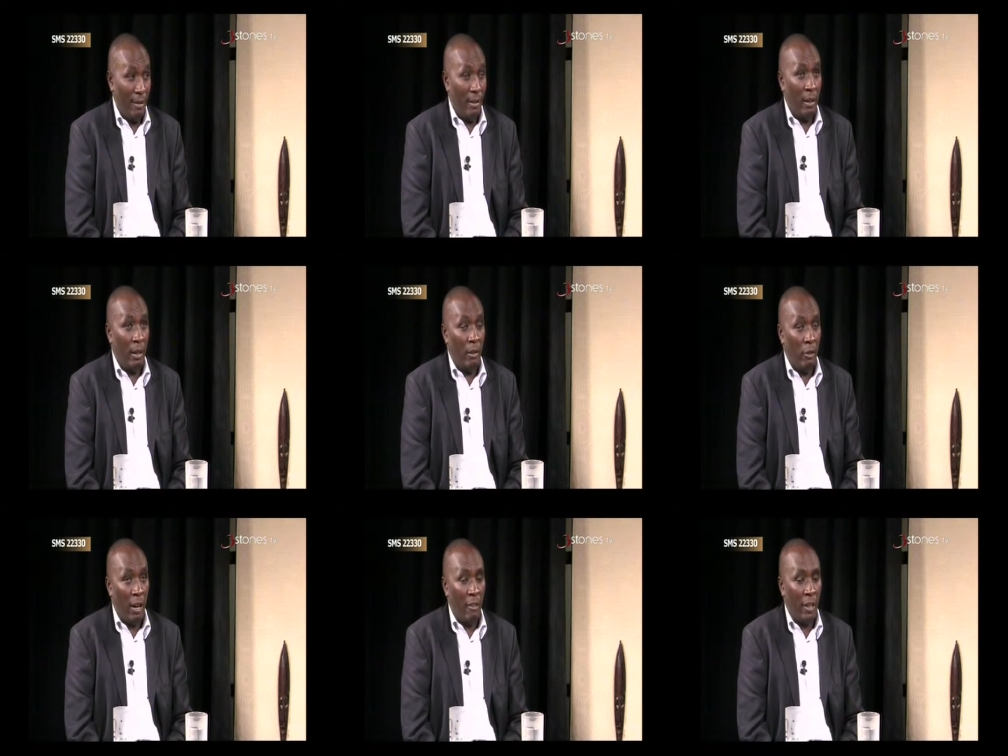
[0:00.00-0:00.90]
If you
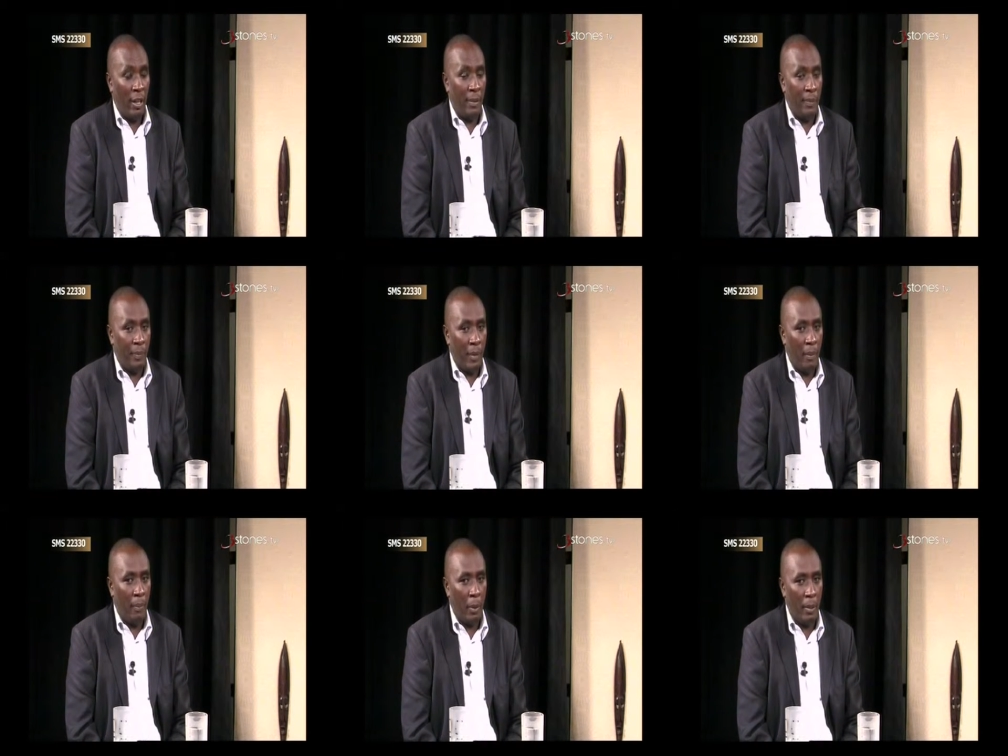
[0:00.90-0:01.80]
have a
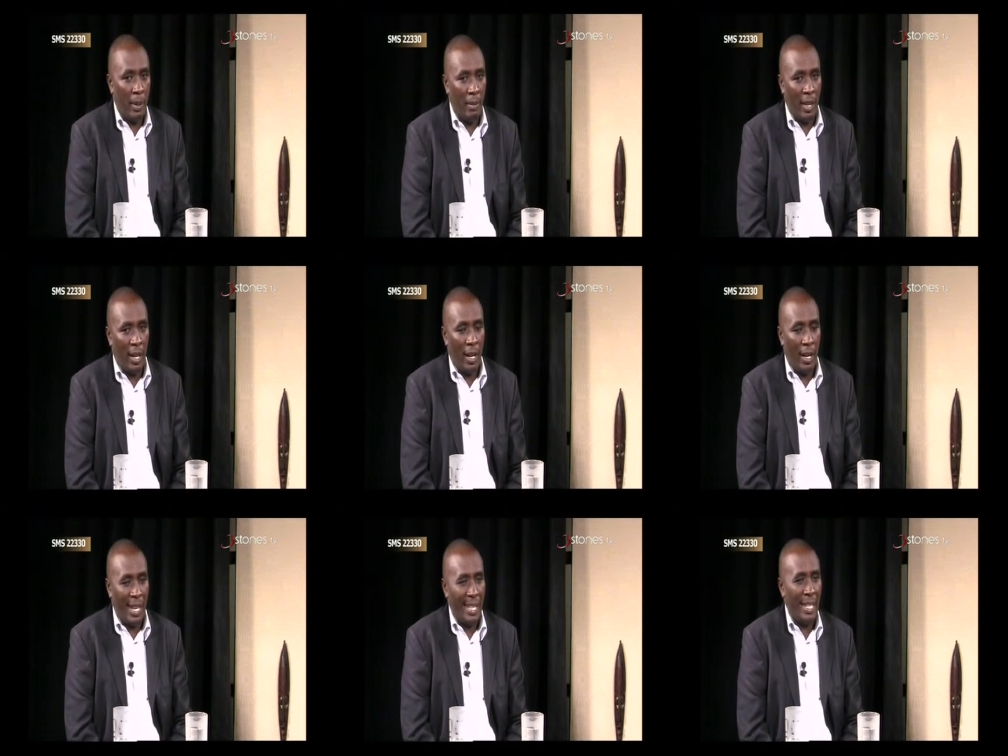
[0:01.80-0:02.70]
problem that
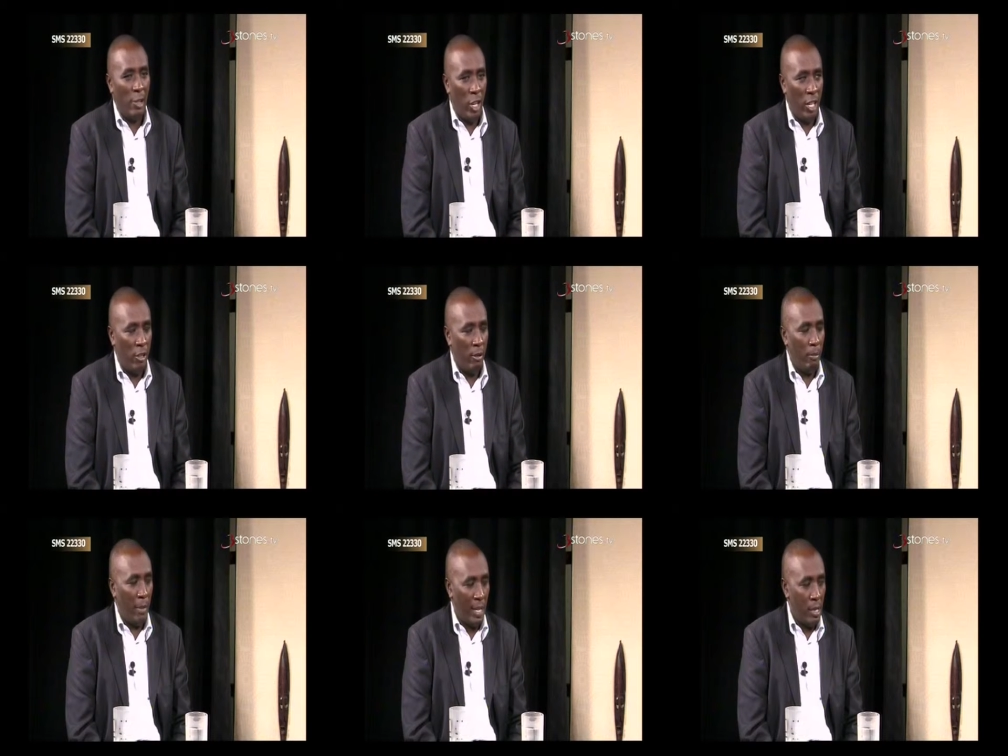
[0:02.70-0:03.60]
doesn't change your
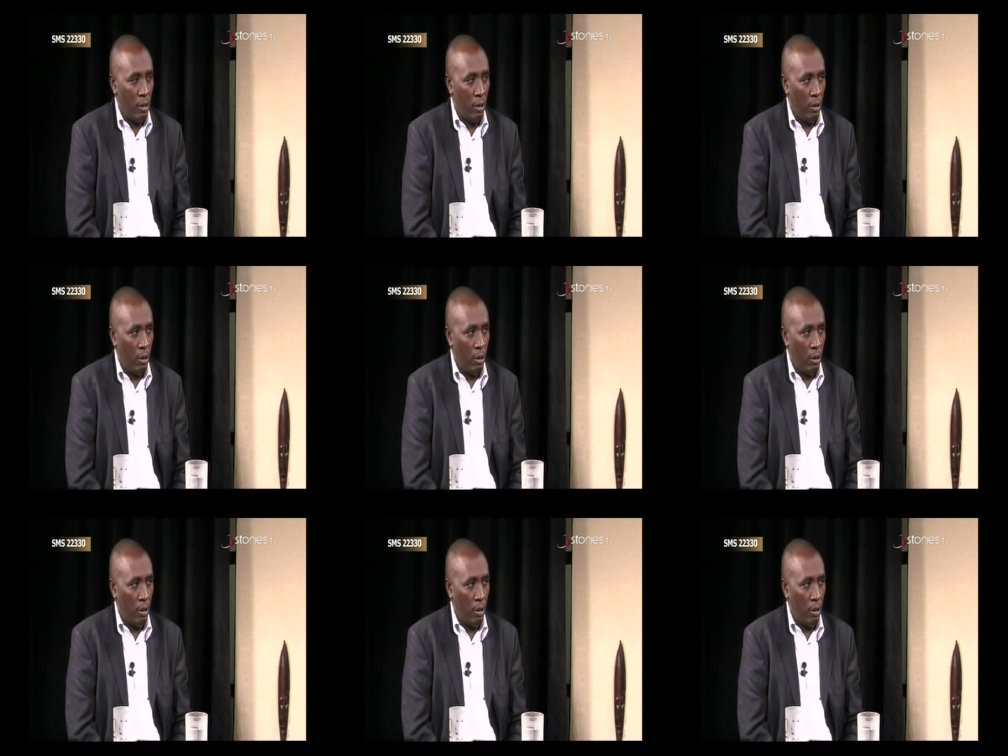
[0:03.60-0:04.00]
mental